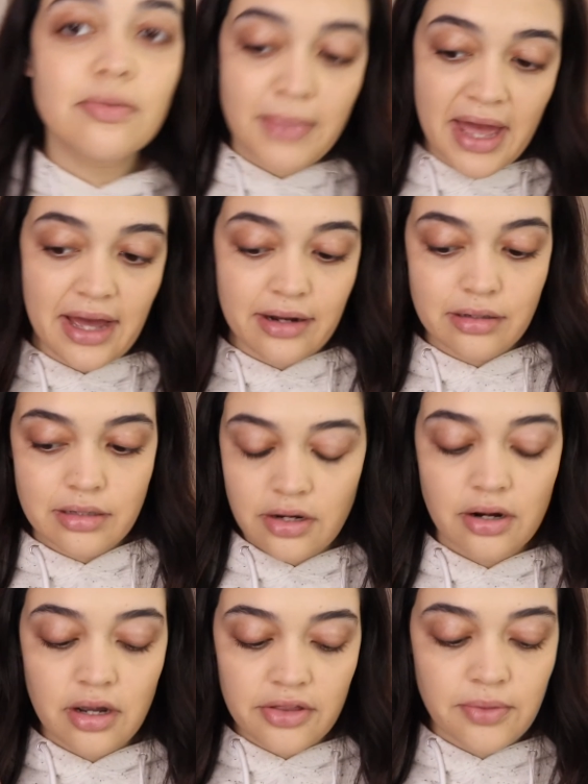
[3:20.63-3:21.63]
bad.
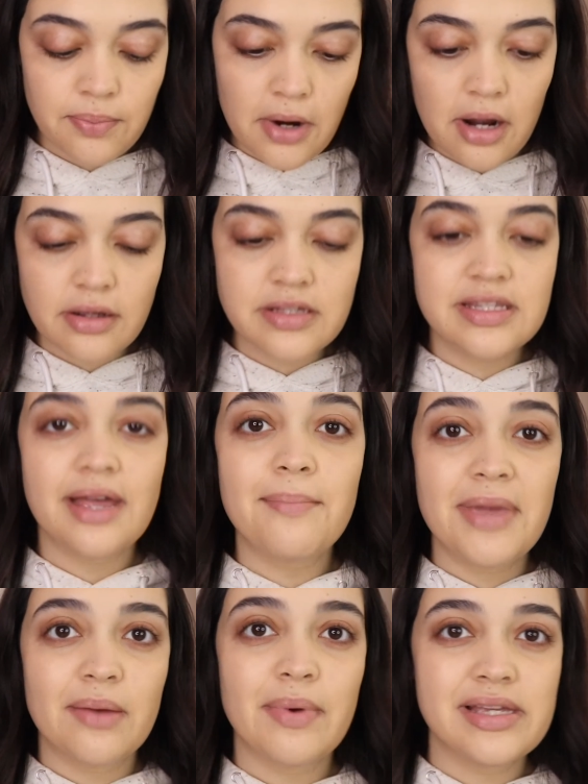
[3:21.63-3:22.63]
There are other products that
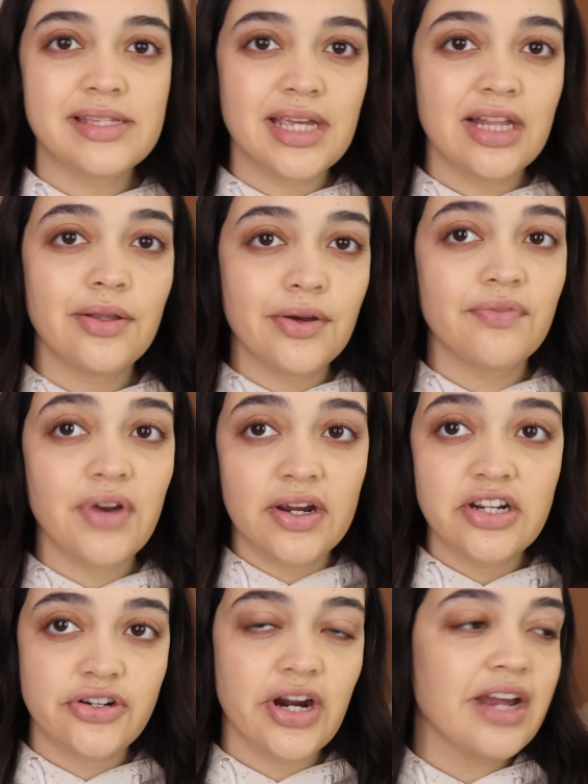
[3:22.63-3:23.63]
make my skin look
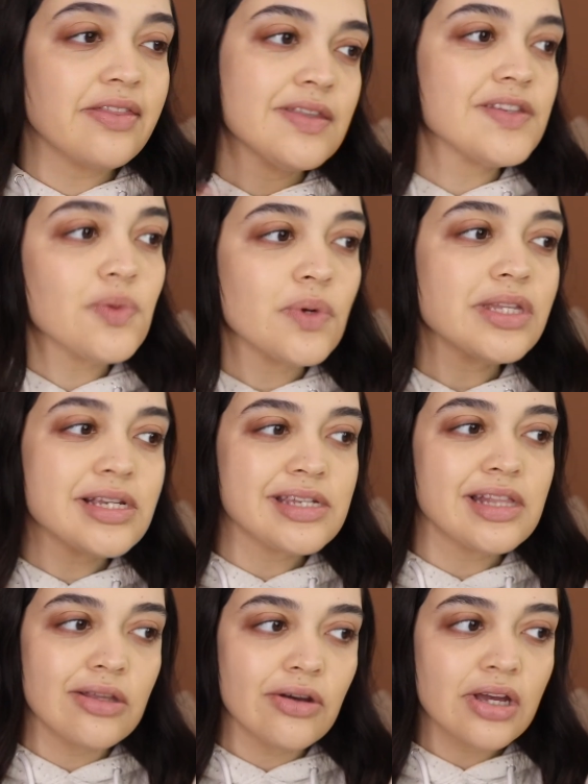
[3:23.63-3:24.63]
very dry. This one
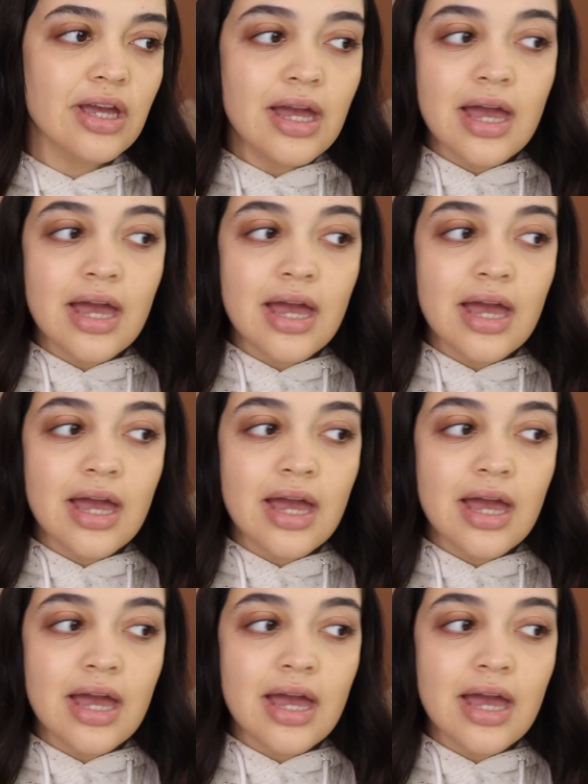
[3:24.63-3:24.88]
doesn't look